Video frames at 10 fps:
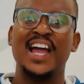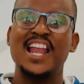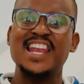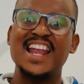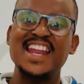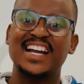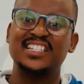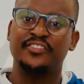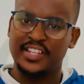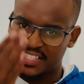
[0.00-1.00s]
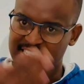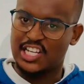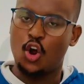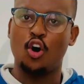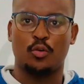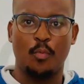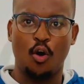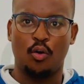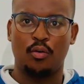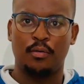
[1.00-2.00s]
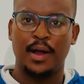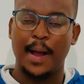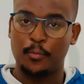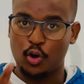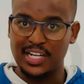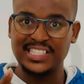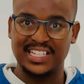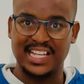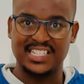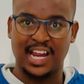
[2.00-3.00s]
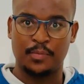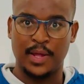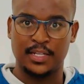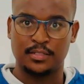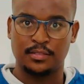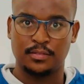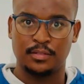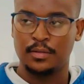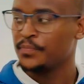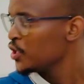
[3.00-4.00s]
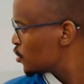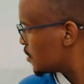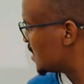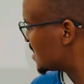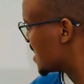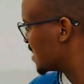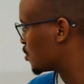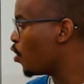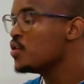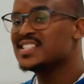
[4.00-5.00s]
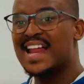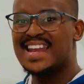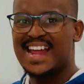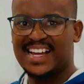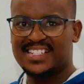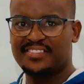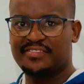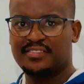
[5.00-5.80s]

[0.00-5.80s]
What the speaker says: Non-negative is 0 or more. I'm correcting that statement. So this thing is always non-negative.